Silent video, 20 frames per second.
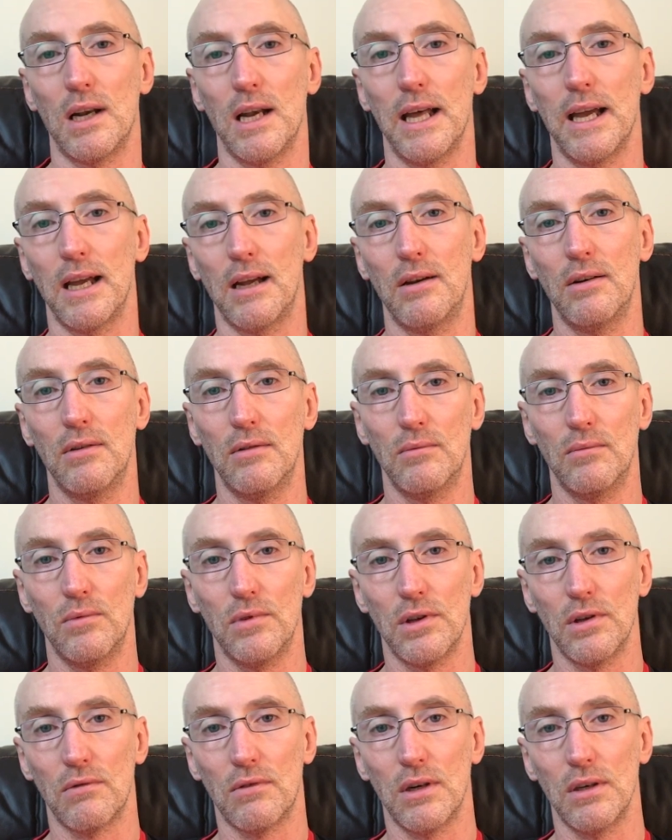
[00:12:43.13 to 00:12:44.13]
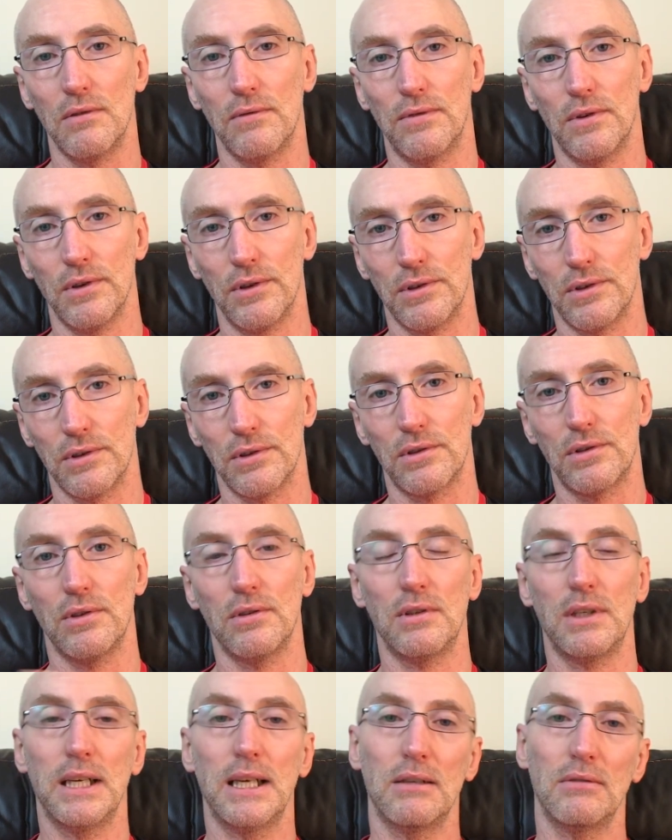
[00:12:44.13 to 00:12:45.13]
leg with the right foot
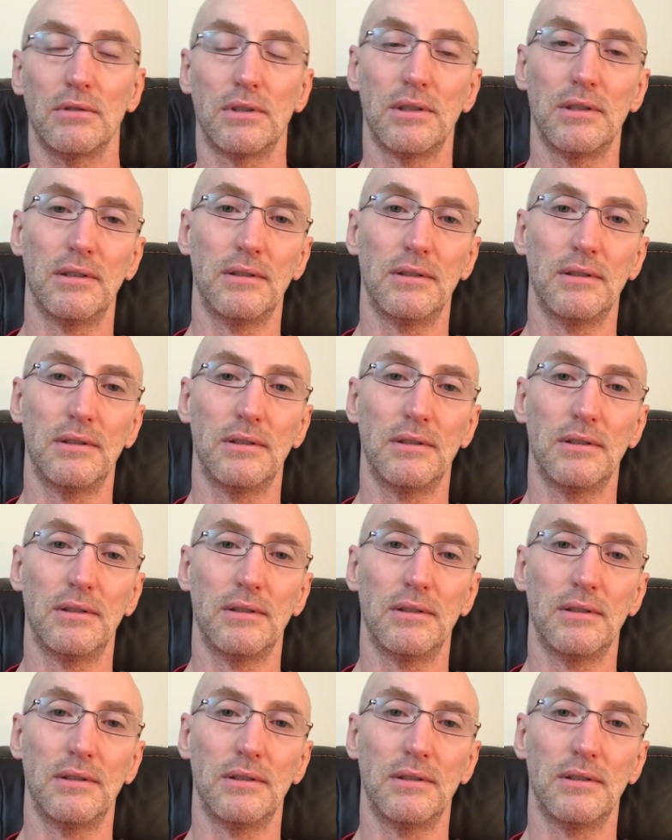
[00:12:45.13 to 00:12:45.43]
turned out,